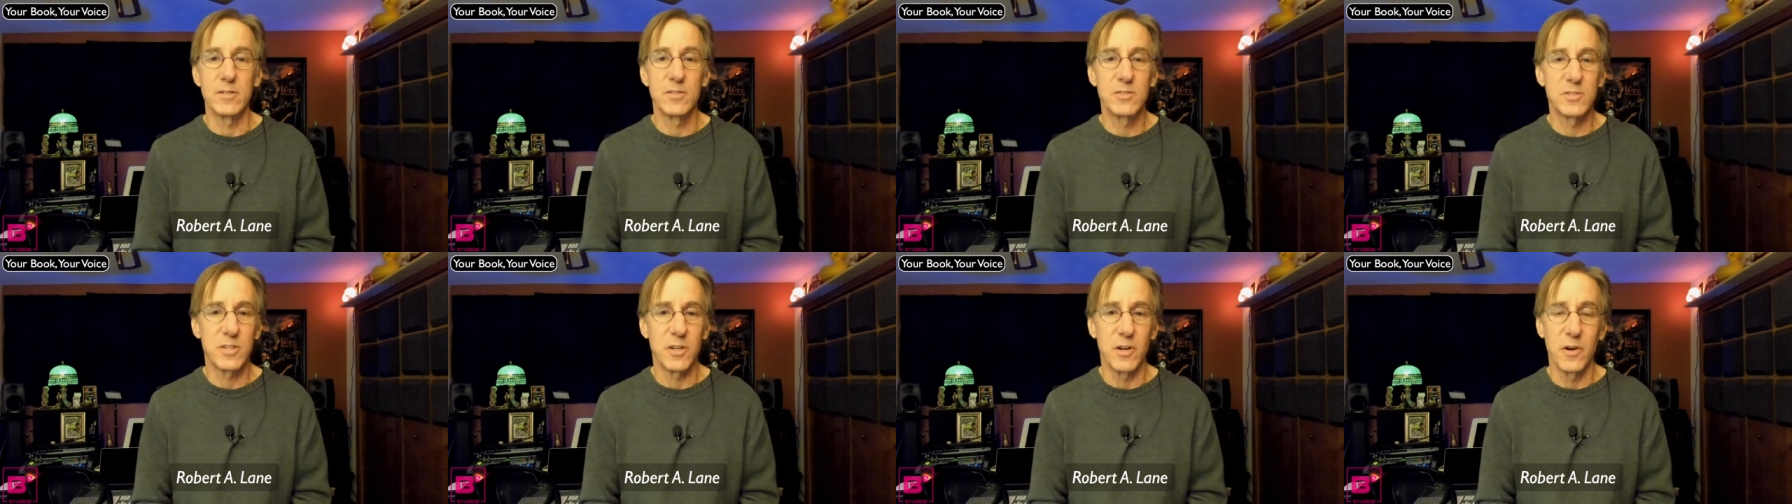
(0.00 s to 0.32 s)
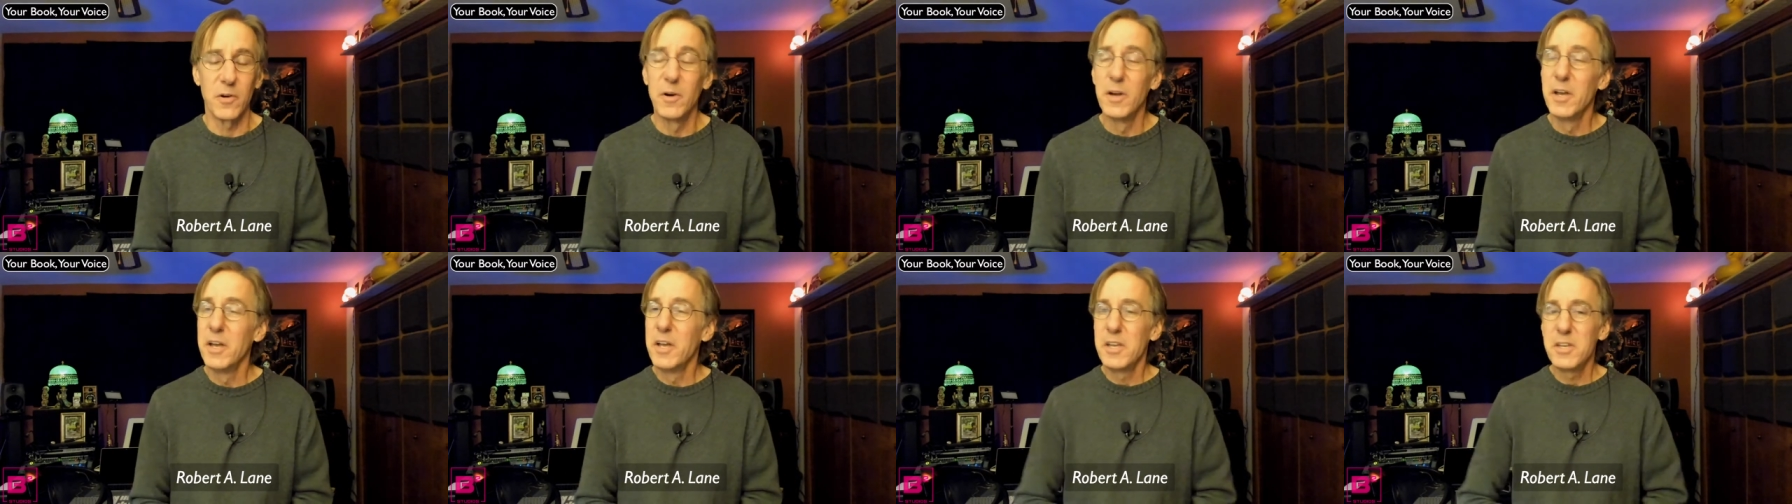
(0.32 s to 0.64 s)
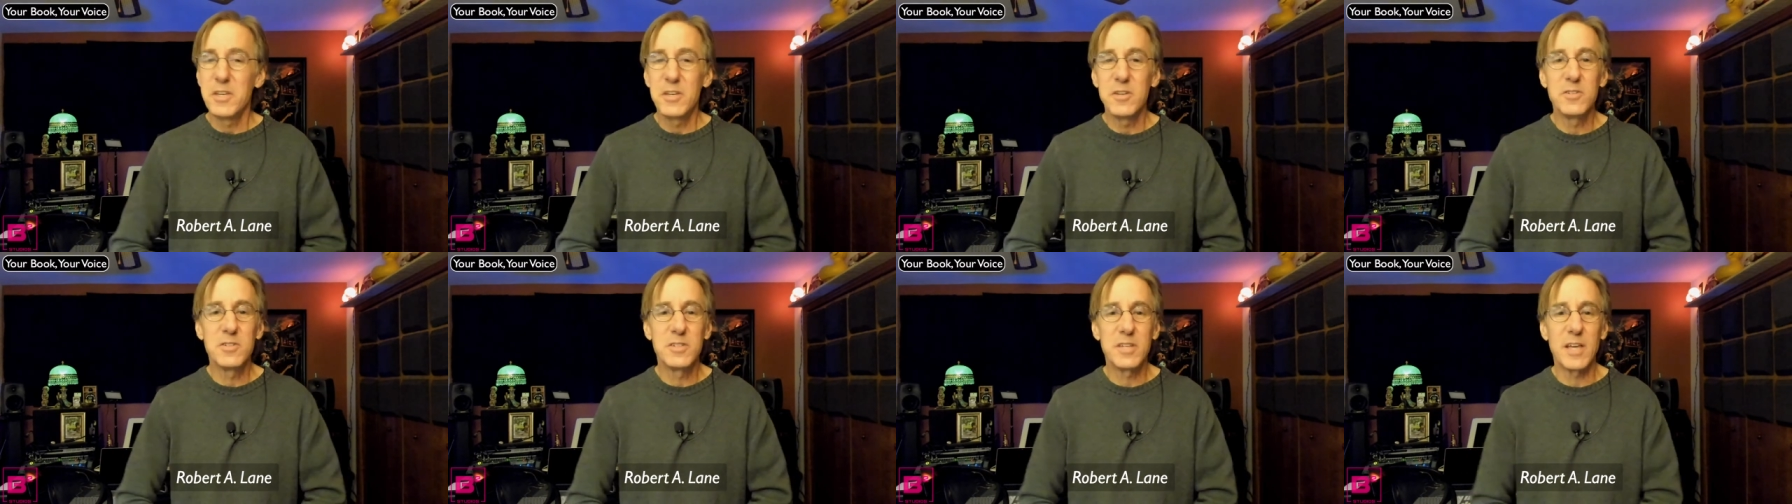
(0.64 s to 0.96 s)
So
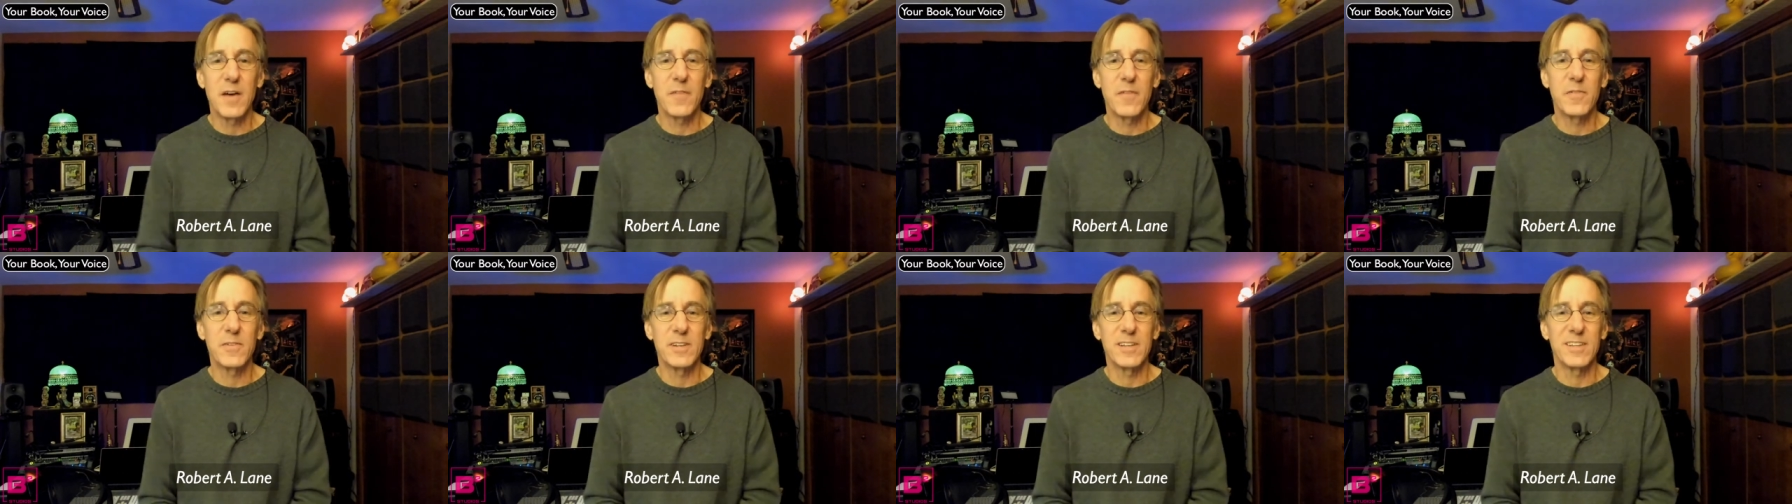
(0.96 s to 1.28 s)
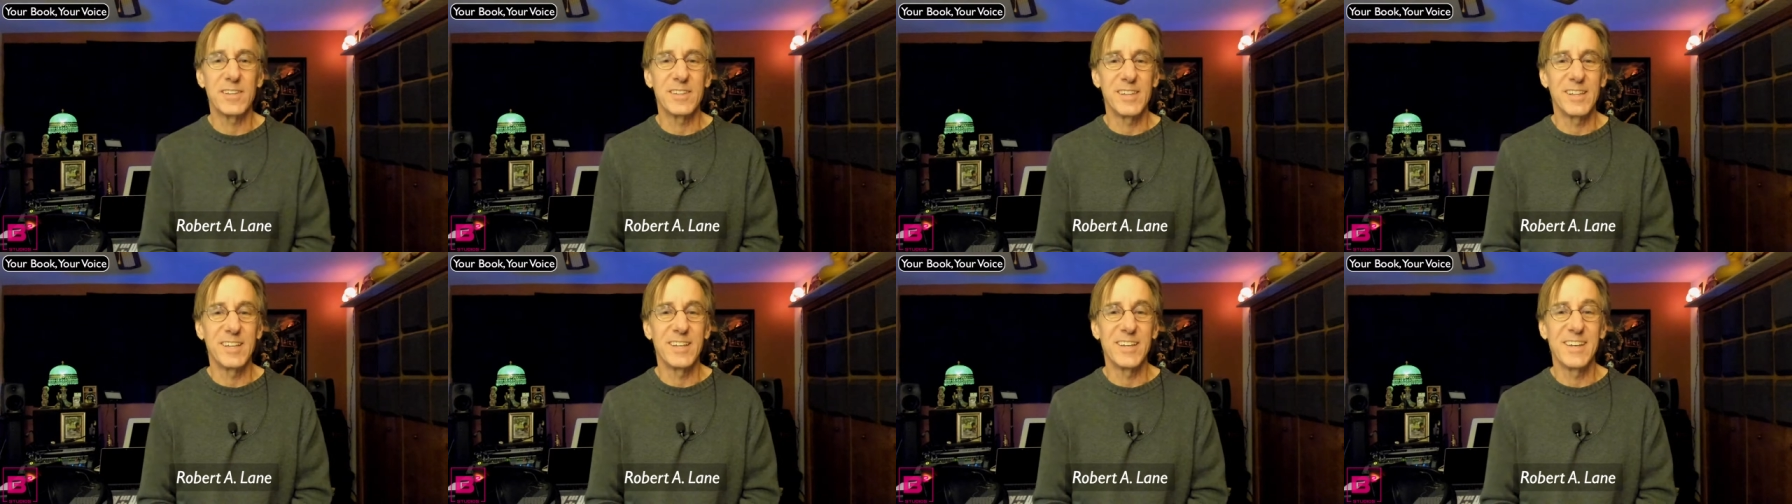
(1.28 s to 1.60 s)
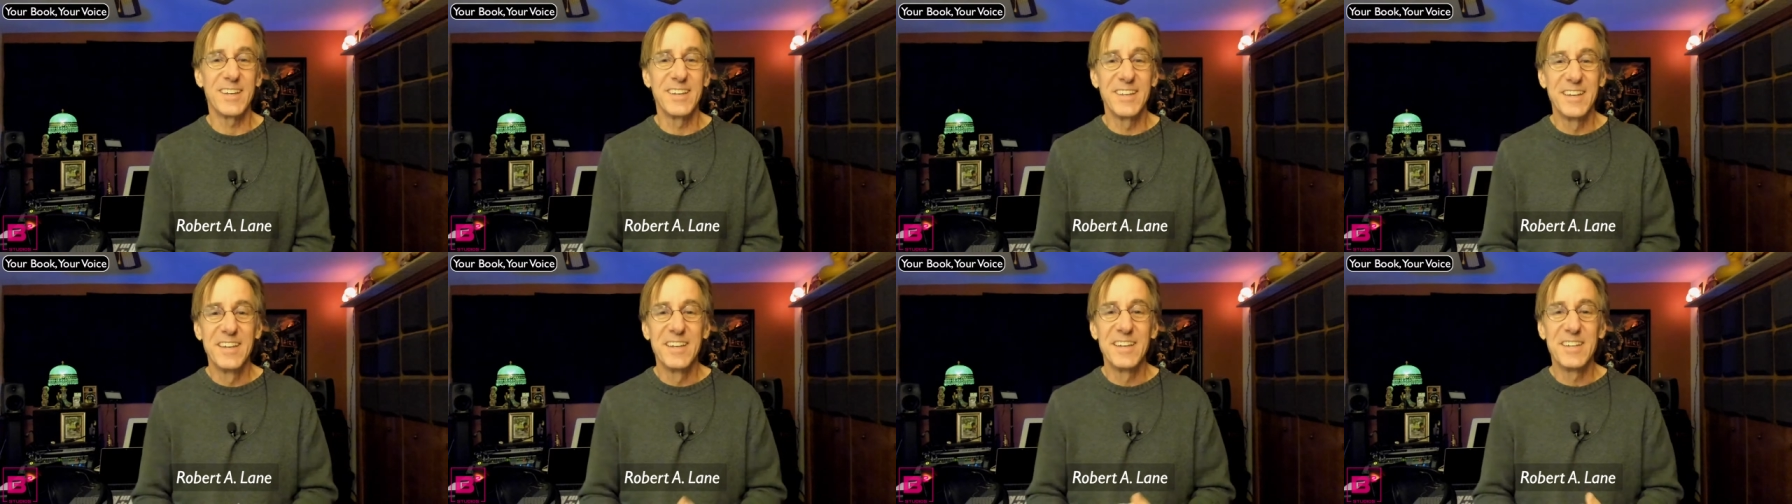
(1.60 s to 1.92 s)
you
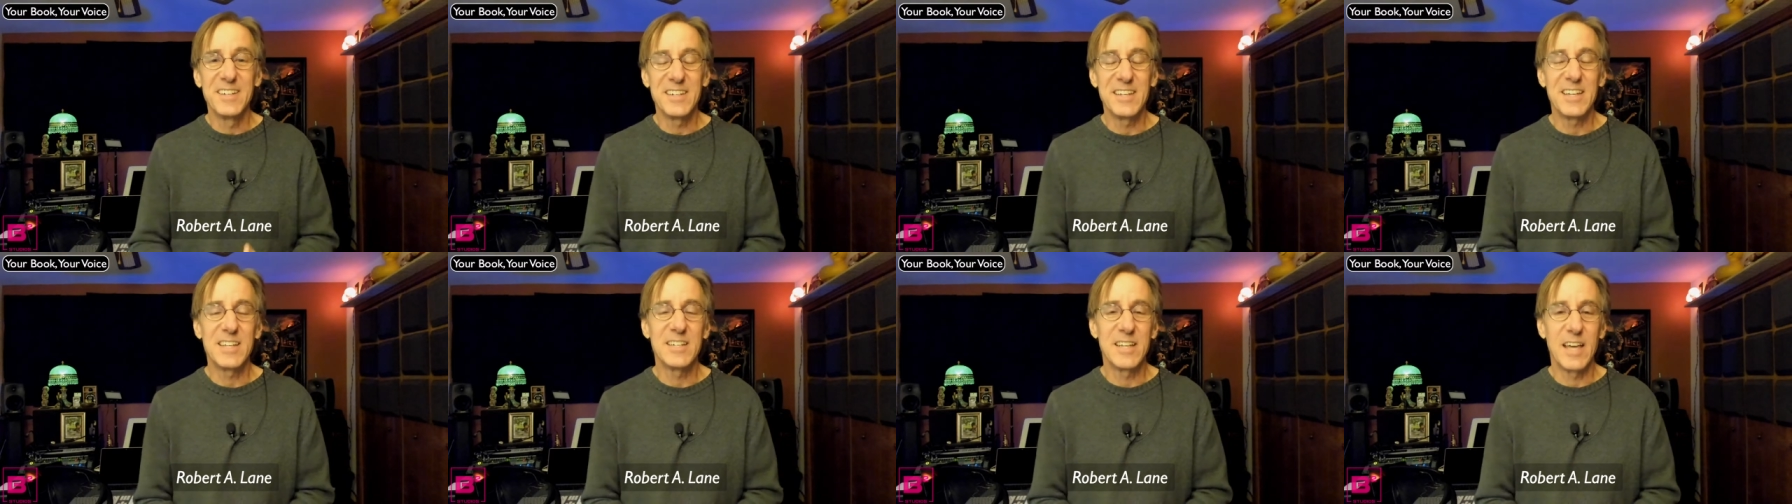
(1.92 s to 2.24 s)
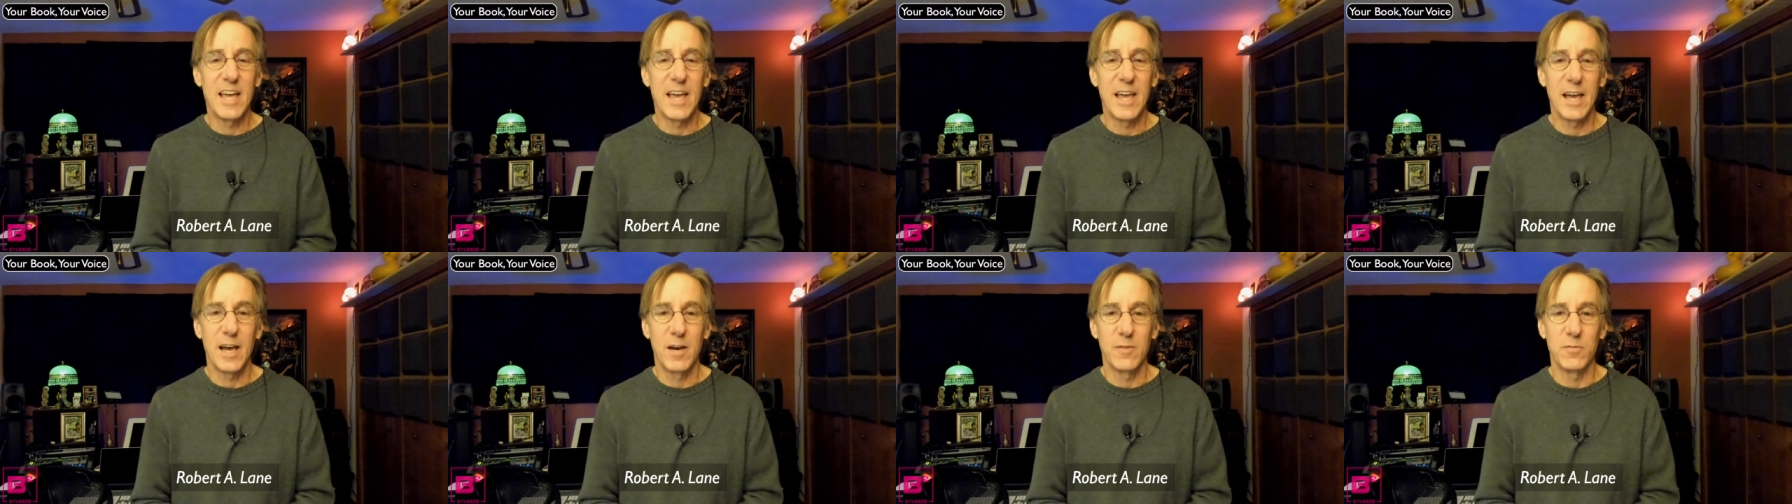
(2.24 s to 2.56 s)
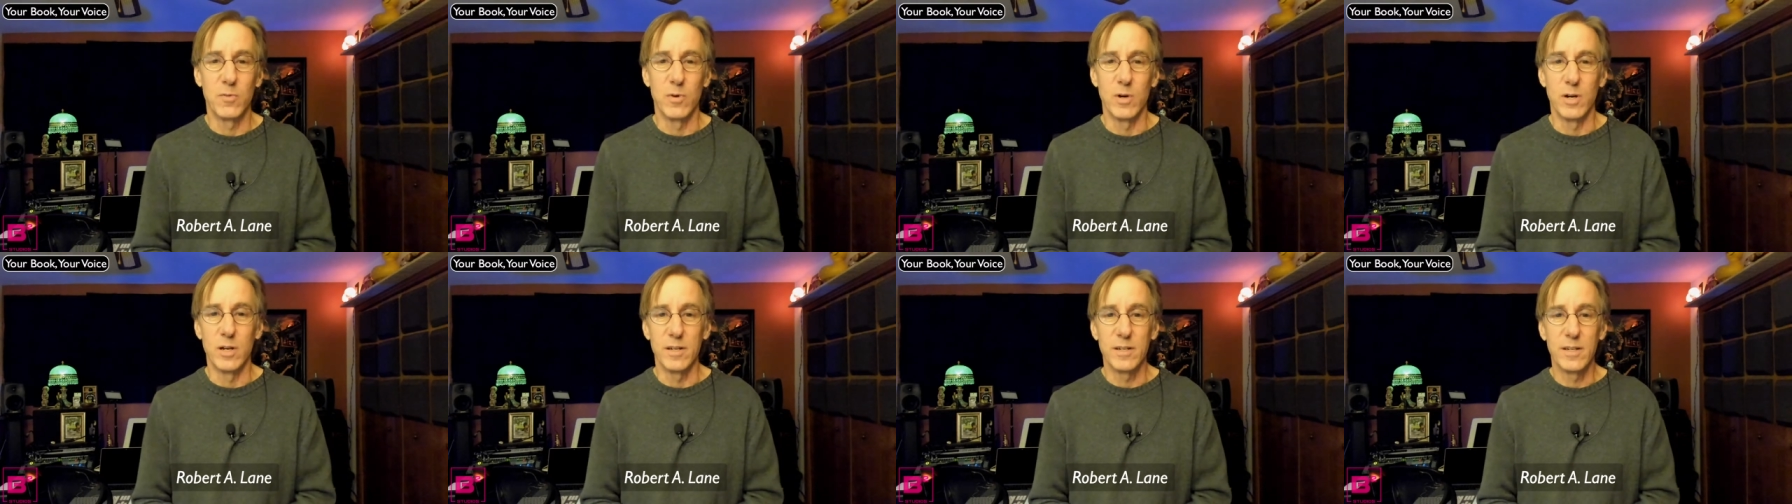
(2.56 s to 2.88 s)
definitely need to have
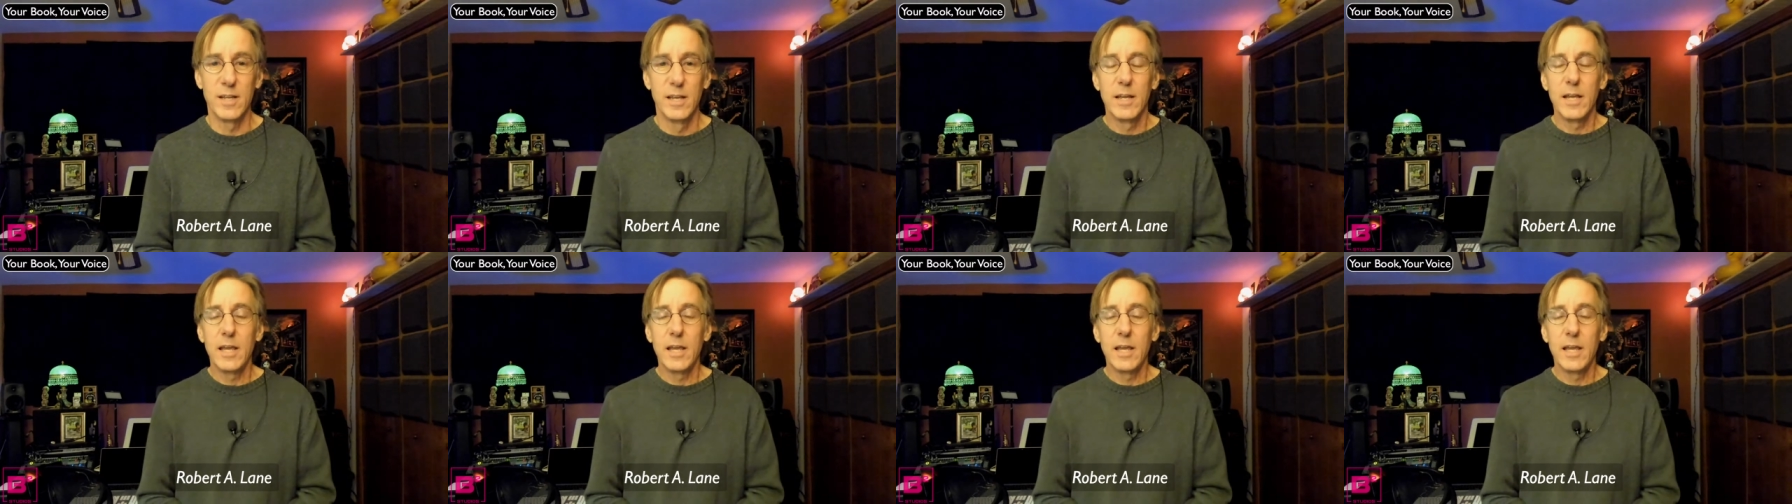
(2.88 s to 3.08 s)
one.